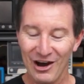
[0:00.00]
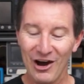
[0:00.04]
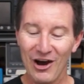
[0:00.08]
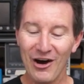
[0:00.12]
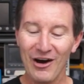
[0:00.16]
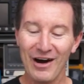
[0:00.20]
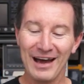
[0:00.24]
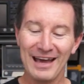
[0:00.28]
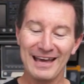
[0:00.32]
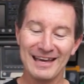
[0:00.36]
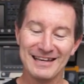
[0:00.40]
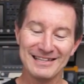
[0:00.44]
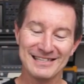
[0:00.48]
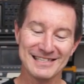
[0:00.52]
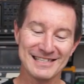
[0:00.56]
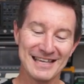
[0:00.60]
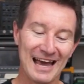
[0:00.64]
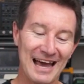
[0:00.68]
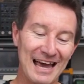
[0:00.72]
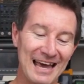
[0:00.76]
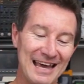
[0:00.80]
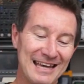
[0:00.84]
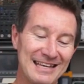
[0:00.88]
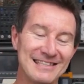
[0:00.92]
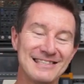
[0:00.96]
I S
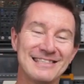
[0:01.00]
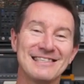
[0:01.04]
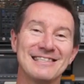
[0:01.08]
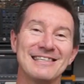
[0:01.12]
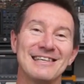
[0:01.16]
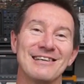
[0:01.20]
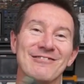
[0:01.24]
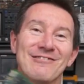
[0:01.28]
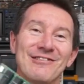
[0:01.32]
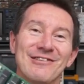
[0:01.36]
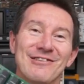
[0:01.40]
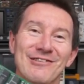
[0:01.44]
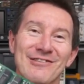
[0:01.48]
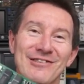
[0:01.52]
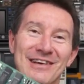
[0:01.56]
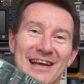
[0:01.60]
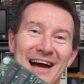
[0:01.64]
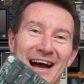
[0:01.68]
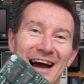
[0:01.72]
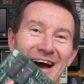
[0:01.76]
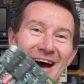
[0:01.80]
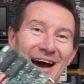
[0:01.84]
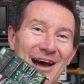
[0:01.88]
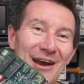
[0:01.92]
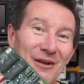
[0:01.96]
A serial
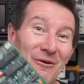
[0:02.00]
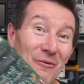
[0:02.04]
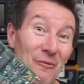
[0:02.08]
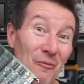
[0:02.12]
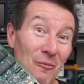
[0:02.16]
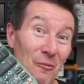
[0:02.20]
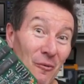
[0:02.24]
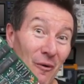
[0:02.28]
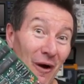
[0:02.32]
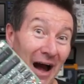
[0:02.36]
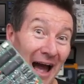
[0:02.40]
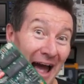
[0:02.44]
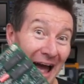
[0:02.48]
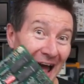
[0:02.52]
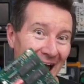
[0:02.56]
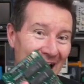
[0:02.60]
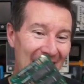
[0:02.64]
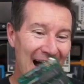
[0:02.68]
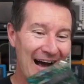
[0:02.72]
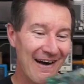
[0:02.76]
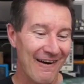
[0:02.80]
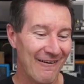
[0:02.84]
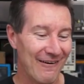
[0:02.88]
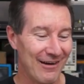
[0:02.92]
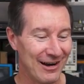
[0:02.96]
card.
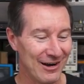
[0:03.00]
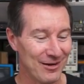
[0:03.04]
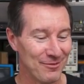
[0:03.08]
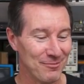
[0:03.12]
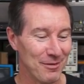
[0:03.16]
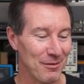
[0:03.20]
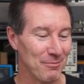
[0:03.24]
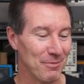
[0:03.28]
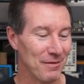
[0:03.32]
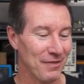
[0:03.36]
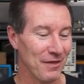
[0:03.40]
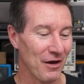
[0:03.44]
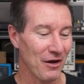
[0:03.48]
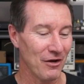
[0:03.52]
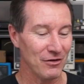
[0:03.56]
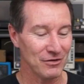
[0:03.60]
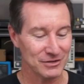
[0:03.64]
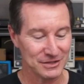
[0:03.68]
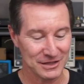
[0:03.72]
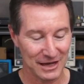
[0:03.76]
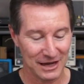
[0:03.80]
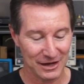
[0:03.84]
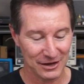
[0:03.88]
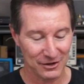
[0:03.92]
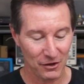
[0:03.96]
Wow, I remember
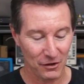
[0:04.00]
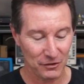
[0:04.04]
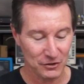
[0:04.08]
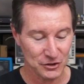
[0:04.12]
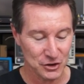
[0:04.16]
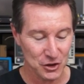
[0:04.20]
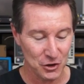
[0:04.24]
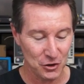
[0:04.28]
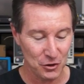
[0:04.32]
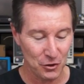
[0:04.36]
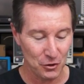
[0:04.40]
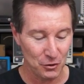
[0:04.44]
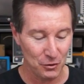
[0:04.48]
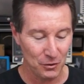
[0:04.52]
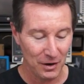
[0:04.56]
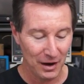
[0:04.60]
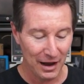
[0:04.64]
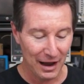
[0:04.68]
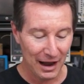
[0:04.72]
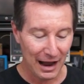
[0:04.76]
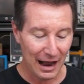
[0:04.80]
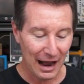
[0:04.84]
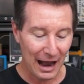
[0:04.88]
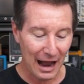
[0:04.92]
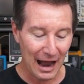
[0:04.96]
those. Yeah, you got two
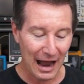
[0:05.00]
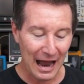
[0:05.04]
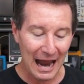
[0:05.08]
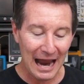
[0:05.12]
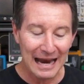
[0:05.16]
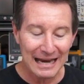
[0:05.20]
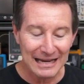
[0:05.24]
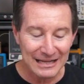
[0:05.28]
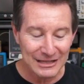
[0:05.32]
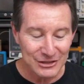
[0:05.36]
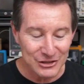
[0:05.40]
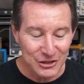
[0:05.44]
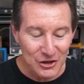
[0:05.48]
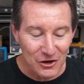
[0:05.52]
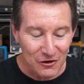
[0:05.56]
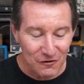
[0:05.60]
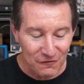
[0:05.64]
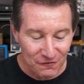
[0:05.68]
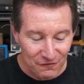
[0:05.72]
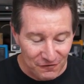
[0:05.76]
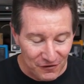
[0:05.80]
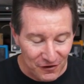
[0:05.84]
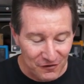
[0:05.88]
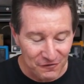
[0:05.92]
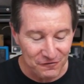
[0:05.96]
uh, eighty-two
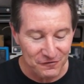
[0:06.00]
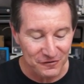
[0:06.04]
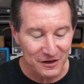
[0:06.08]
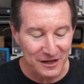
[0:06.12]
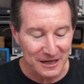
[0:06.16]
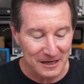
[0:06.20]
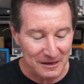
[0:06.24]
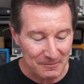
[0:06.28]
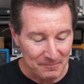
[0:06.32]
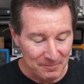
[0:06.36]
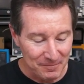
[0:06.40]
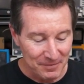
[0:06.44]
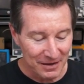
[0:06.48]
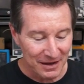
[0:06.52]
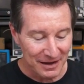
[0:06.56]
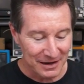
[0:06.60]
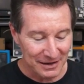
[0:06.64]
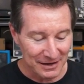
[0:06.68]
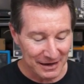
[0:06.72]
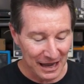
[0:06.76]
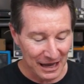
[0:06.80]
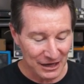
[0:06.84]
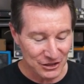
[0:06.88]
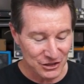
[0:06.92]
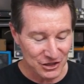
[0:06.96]
fifty
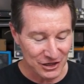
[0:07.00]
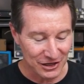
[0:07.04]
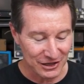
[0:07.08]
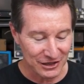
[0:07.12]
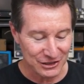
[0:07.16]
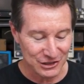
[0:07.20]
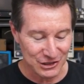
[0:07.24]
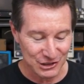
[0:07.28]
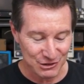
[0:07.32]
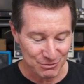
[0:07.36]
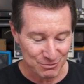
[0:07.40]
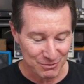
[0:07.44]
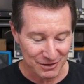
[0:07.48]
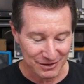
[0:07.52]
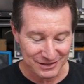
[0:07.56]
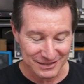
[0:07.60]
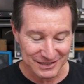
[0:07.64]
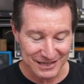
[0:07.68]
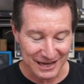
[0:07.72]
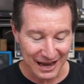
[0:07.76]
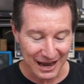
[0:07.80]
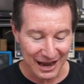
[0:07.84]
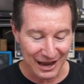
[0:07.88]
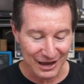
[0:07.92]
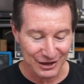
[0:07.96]
National
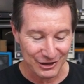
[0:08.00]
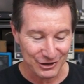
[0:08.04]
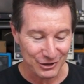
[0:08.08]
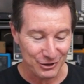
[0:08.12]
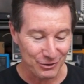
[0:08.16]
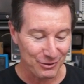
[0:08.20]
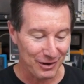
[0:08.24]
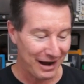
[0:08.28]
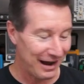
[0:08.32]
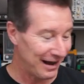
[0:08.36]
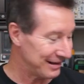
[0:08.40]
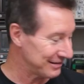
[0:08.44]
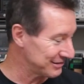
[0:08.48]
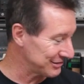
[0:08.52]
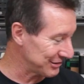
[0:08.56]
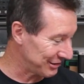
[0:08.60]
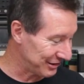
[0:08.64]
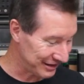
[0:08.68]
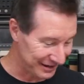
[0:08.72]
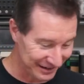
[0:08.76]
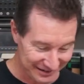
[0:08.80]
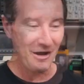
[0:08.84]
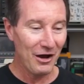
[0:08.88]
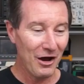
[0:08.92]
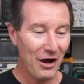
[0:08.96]
Instruments uh, U A R Ts
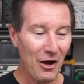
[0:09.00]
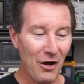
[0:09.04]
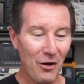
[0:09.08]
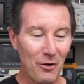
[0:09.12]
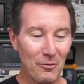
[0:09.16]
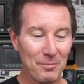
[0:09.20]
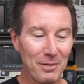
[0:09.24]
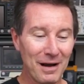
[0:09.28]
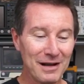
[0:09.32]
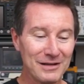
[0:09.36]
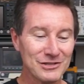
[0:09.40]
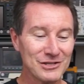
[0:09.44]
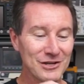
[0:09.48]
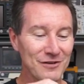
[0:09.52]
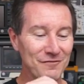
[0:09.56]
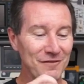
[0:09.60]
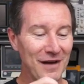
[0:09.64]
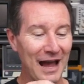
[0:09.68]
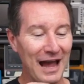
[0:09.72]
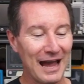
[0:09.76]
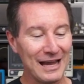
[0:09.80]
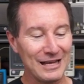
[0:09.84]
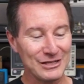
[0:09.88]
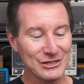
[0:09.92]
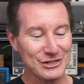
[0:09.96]
on it. Whole bunch of
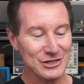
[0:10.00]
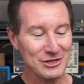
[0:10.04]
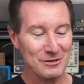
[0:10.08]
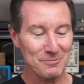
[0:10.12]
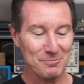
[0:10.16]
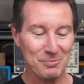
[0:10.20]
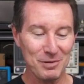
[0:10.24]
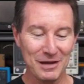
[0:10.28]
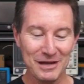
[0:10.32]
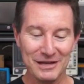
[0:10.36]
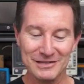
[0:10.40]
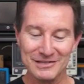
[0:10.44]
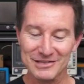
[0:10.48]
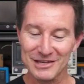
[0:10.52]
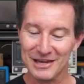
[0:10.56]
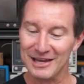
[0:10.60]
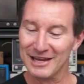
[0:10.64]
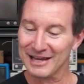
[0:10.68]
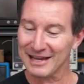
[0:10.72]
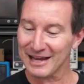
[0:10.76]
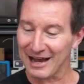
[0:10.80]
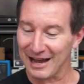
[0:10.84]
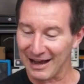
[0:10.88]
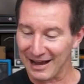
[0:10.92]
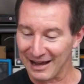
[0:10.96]
ancient P C
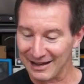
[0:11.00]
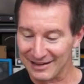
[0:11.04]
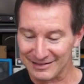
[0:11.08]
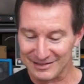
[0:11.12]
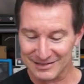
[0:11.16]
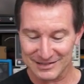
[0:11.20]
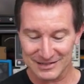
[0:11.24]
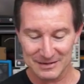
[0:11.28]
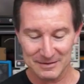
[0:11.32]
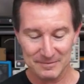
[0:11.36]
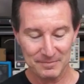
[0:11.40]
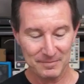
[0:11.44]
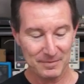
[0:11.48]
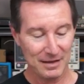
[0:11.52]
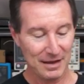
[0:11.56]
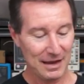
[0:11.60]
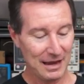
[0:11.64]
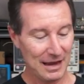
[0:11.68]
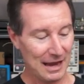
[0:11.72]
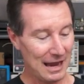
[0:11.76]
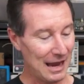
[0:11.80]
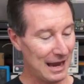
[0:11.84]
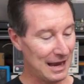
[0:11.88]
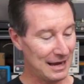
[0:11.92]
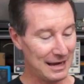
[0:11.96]
cards.
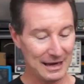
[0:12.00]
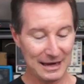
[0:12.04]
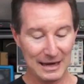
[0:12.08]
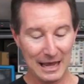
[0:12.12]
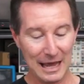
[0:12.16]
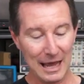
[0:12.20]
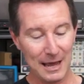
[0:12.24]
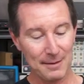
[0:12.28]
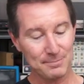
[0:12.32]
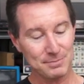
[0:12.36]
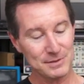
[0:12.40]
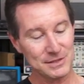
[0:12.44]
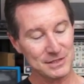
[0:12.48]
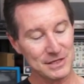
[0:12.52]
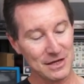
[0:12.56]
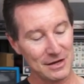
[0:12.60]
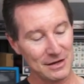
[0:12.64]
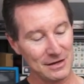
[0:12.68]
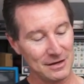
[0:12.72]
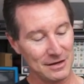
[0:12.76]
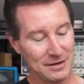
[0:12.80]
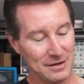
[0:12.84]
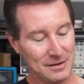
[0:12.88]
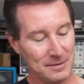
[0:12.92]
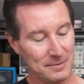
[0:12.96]
And an
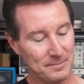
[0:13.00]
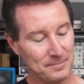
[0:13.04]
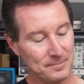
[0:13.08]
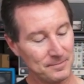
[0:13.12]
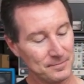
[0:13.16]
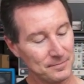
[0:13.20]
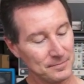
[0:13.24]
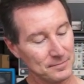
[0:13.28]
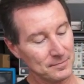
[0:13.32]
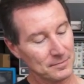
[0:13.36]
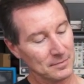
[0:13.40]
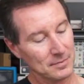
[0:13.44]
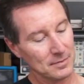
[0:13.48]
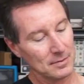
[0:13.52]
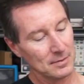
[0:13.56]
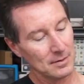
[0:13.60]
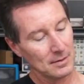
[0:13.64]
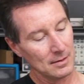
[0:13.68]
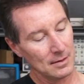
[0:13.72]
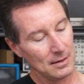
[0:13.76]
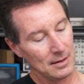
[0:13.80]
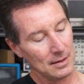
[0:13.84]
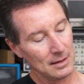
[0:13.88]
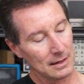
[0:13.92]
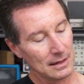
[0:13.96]
Epson
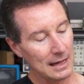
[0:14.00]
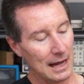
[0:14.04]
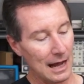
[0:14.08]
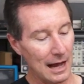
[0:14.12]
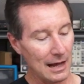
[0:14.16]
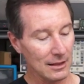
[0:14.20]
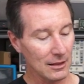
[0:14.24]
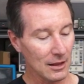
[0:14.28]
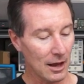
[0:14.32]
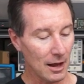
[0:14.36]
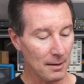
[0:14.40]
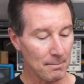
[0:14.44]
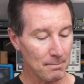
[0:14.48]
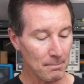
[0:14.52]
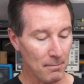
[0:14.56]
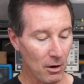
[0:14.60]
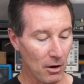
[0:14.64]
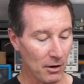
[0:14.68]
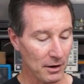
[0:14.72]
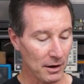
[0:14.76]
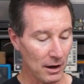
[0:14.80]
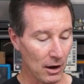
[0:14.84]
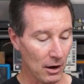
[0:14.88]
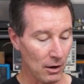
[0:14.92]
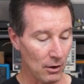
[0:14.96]
colour
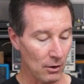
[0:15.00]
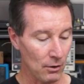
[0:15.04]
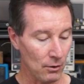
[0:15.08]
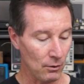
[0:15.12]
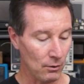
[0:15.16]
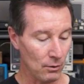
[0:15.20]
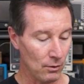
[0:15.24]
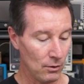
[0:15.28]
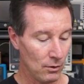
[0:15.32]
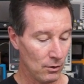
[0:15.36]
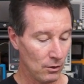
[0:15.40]
mono.